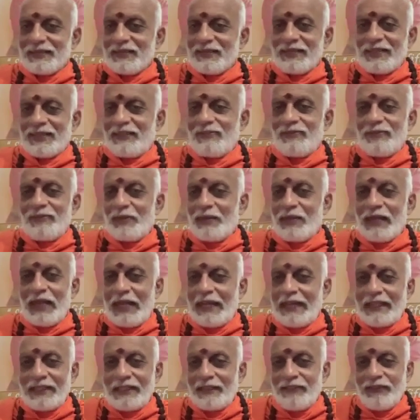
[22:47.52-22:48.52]
There will be
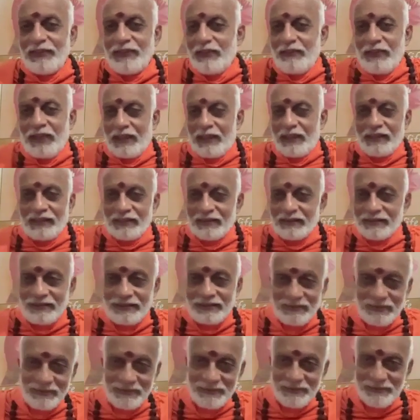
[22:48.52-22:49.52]
light everywhere,
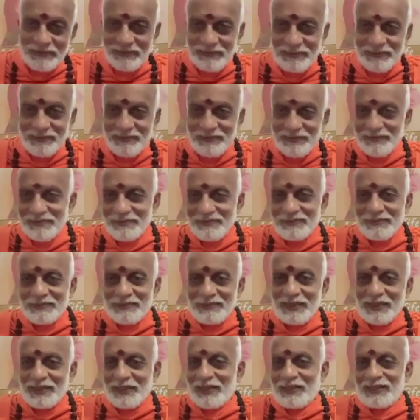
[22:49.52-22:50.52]

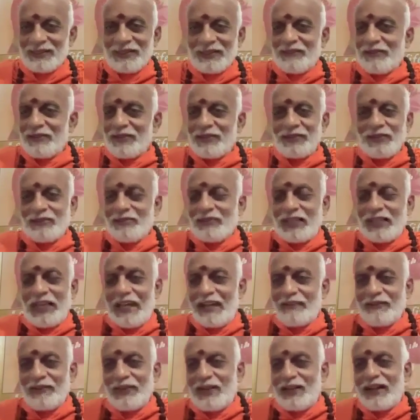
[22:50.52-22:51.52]
because everyone will
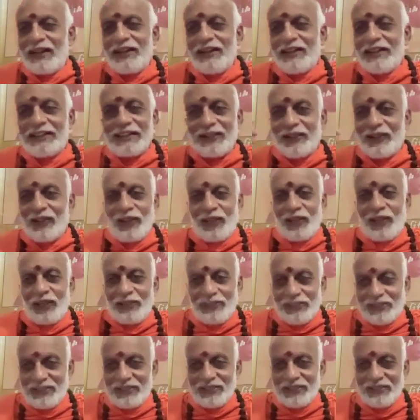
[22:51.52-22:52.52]
have now heard the
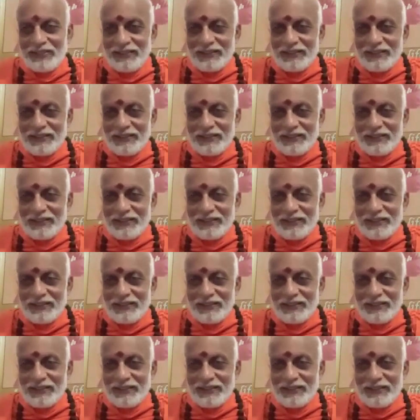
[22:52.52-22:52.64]
knowledge.